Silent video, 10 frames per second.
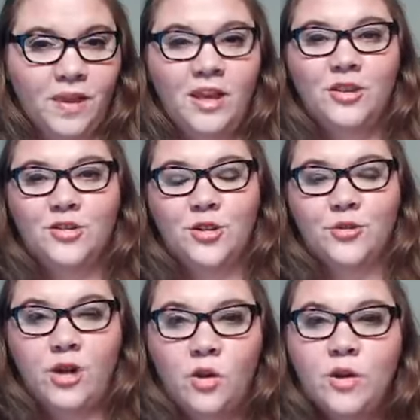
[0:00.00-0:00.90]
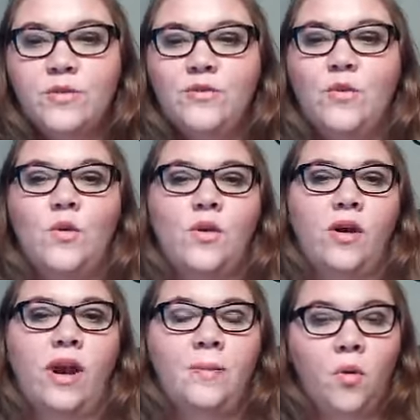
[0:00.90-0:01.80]
So they're going for
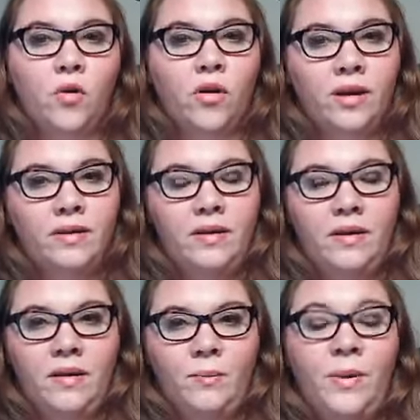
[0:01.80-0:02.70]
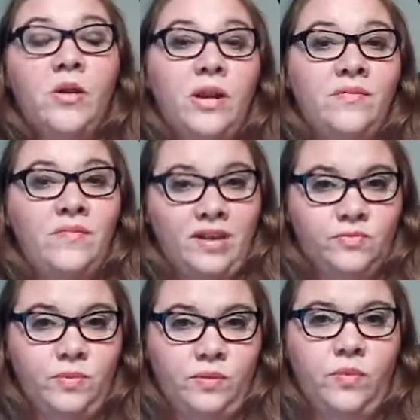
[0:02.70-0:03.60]
a bigger
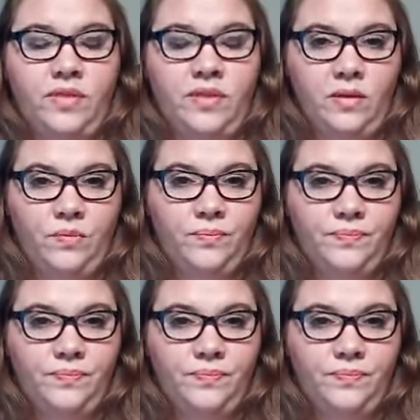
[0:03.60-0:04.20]
investment with you.